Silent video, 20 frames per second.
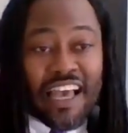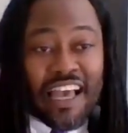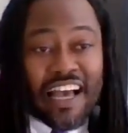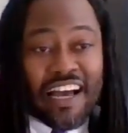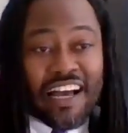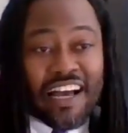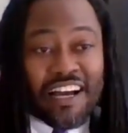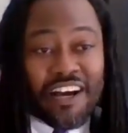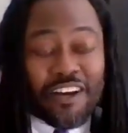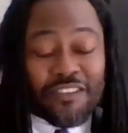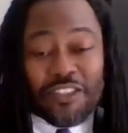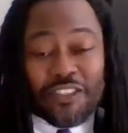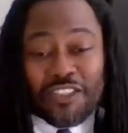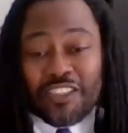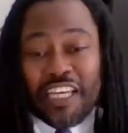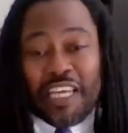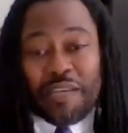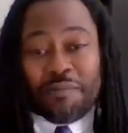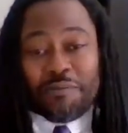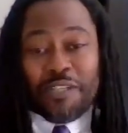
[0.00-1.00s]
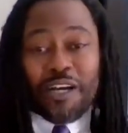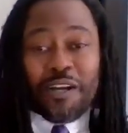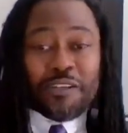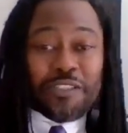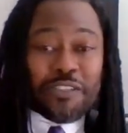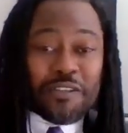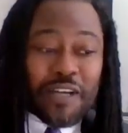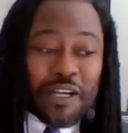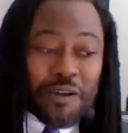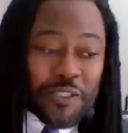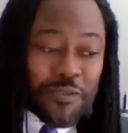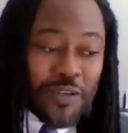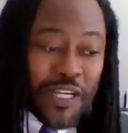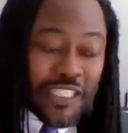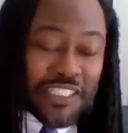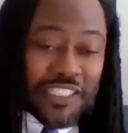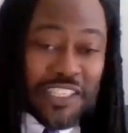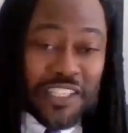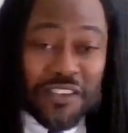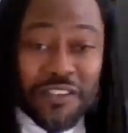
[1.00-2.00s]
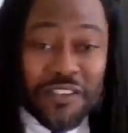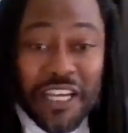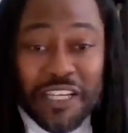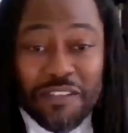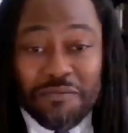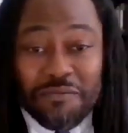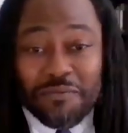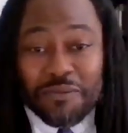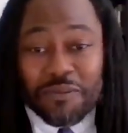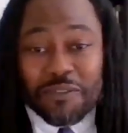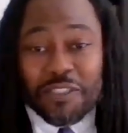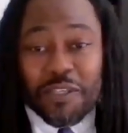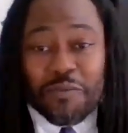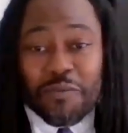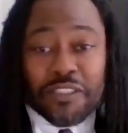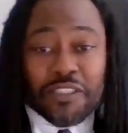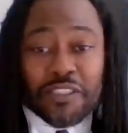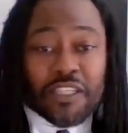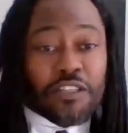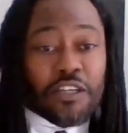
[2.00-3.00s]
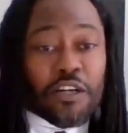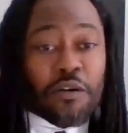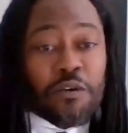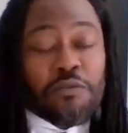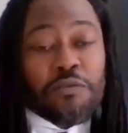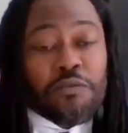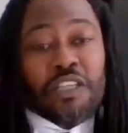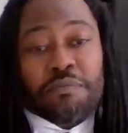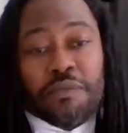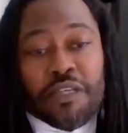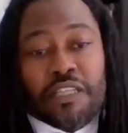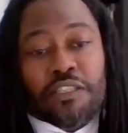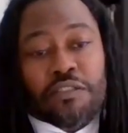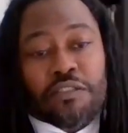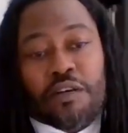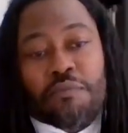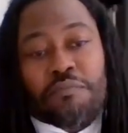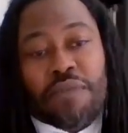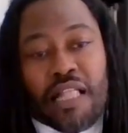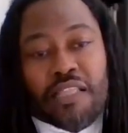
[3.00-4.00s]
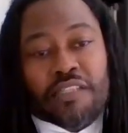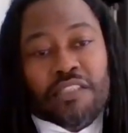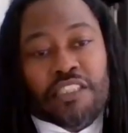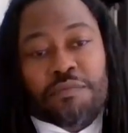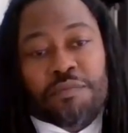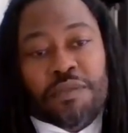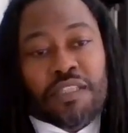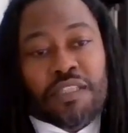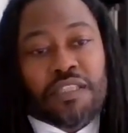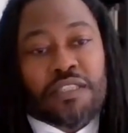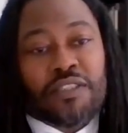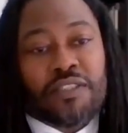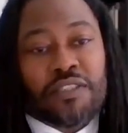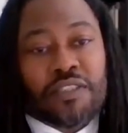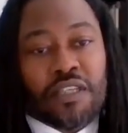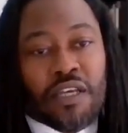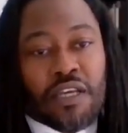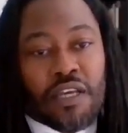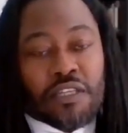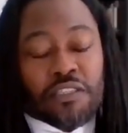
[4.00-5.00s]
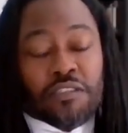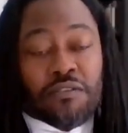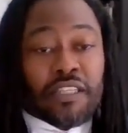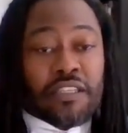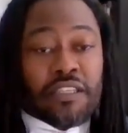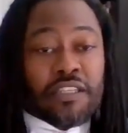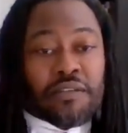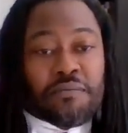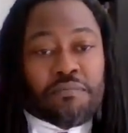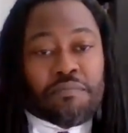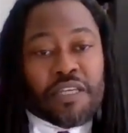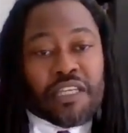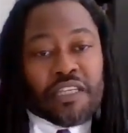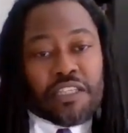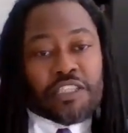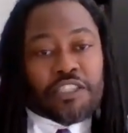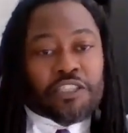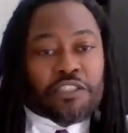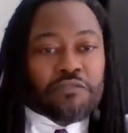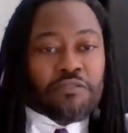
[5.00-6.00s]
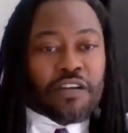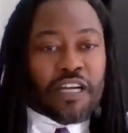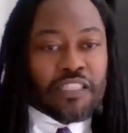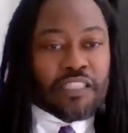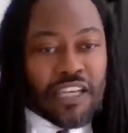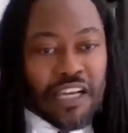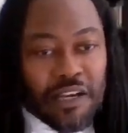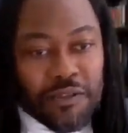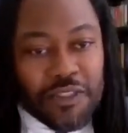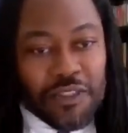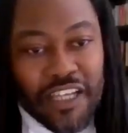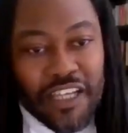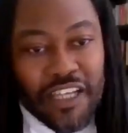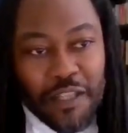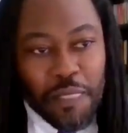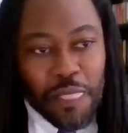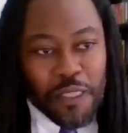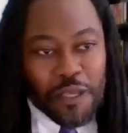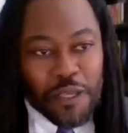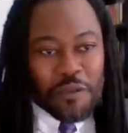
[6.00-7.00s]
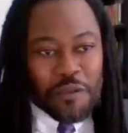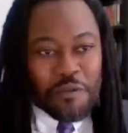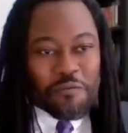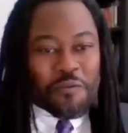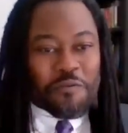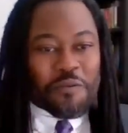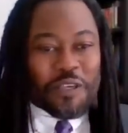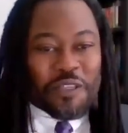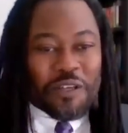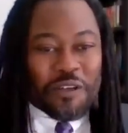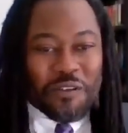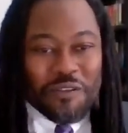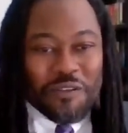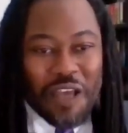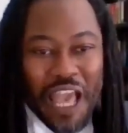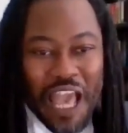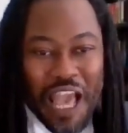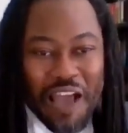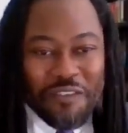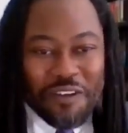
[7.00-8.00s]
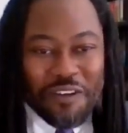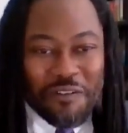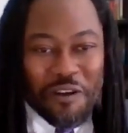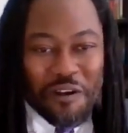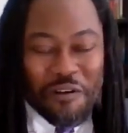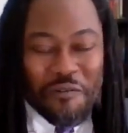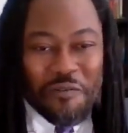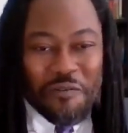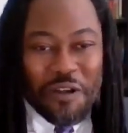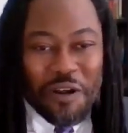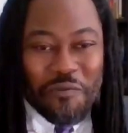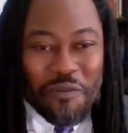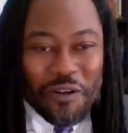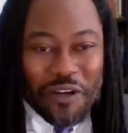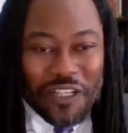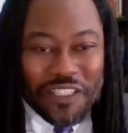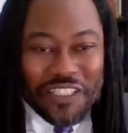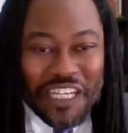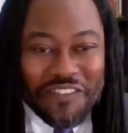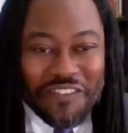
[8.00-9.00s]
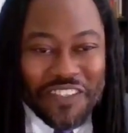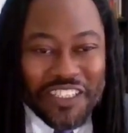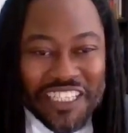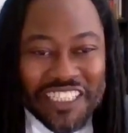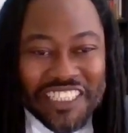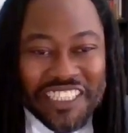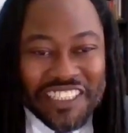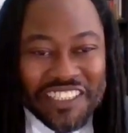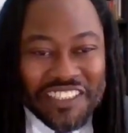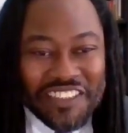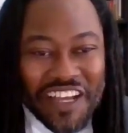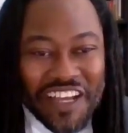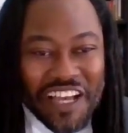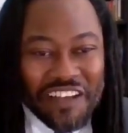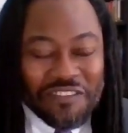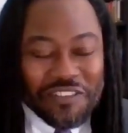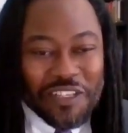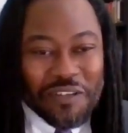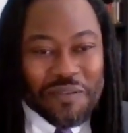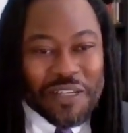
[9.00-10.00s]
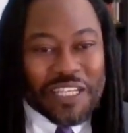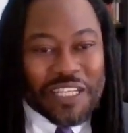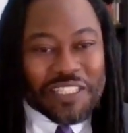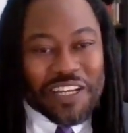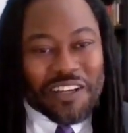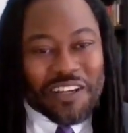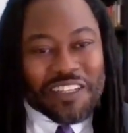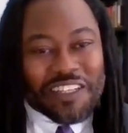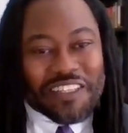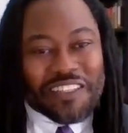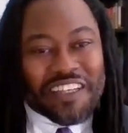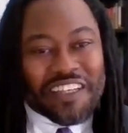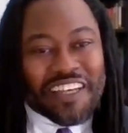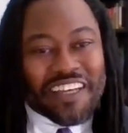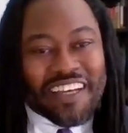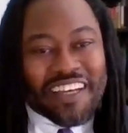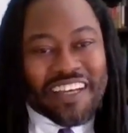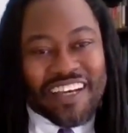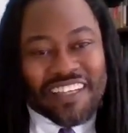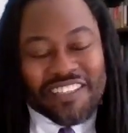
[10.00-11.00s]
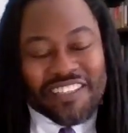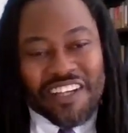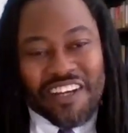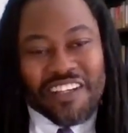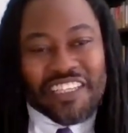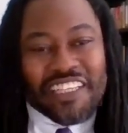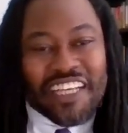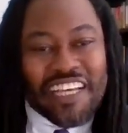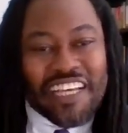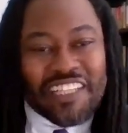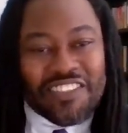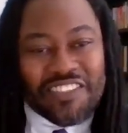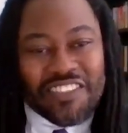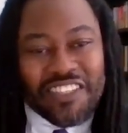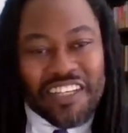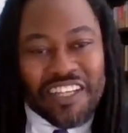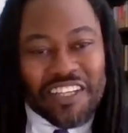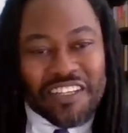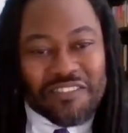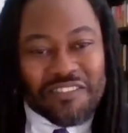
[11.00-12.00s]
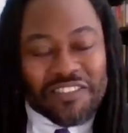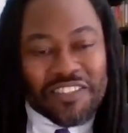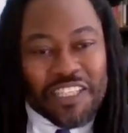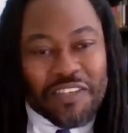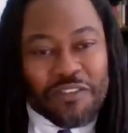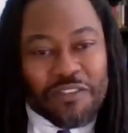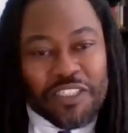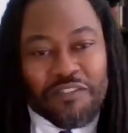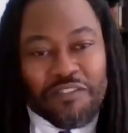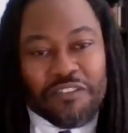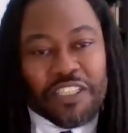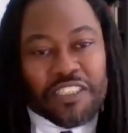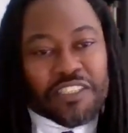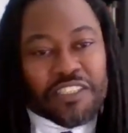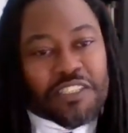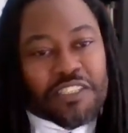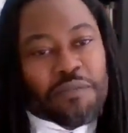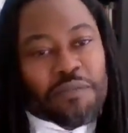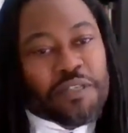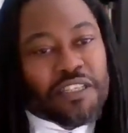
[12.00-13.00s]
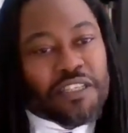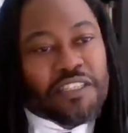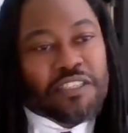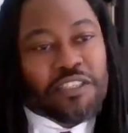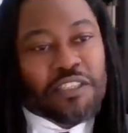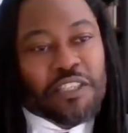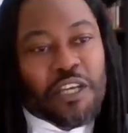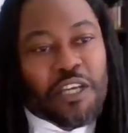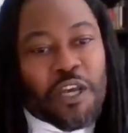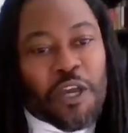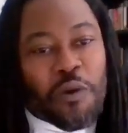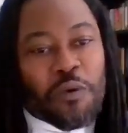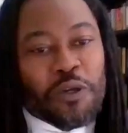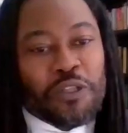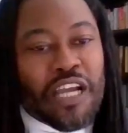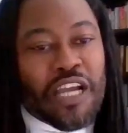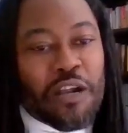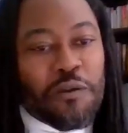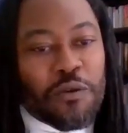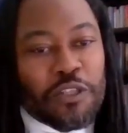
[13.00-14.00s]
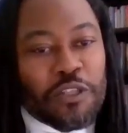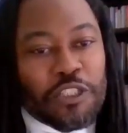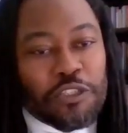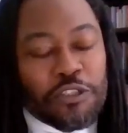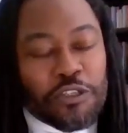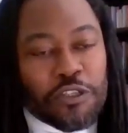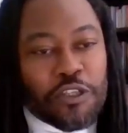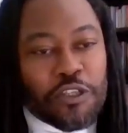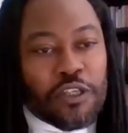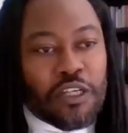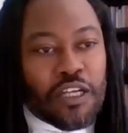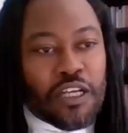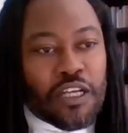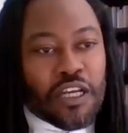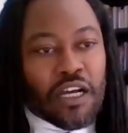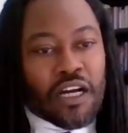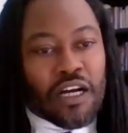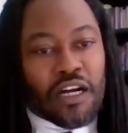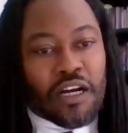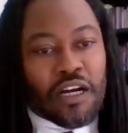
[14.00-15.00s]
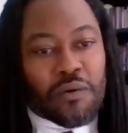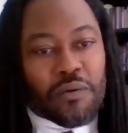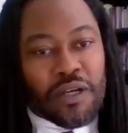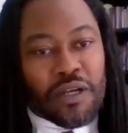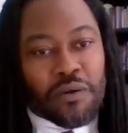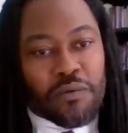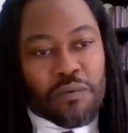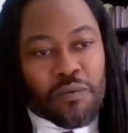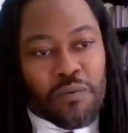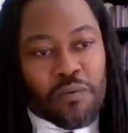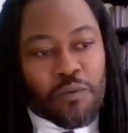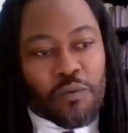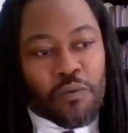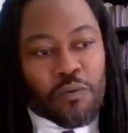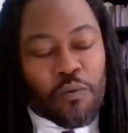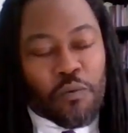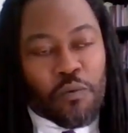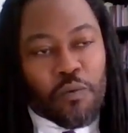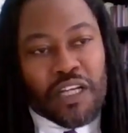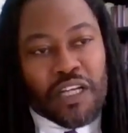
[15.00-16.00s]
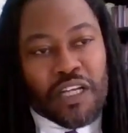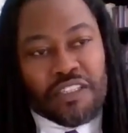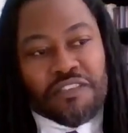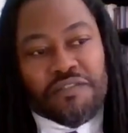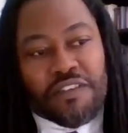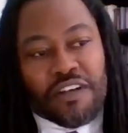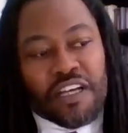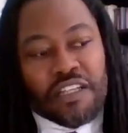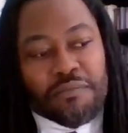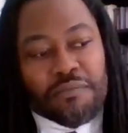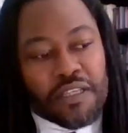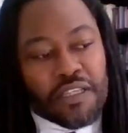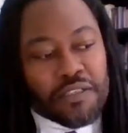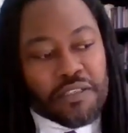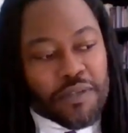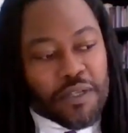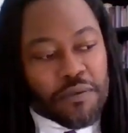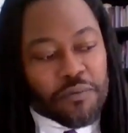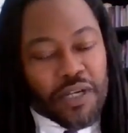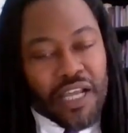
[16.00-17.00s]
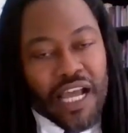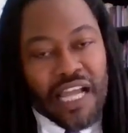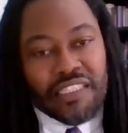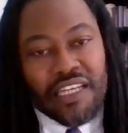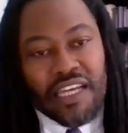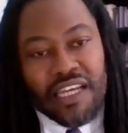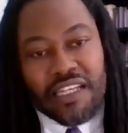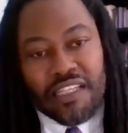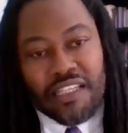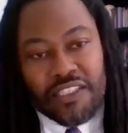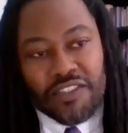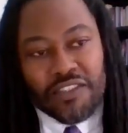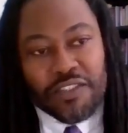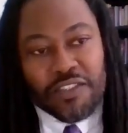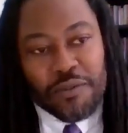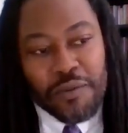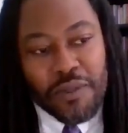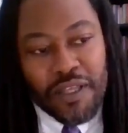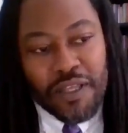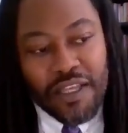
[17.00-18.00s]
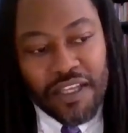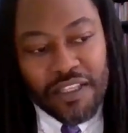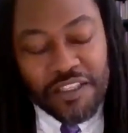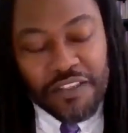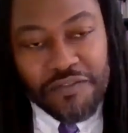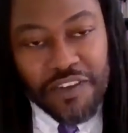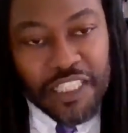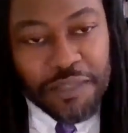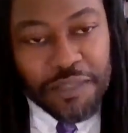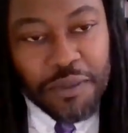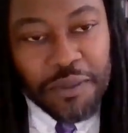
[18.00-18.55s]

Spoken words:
On the same talk show I was watching the other night, someone said, no, we really mean to abolish the police. So I think a big issue right now is that you really don't have a real working definition. You have so many talking heads giving definitions and opinions, but not really sure what defund means. But what I take it is defund the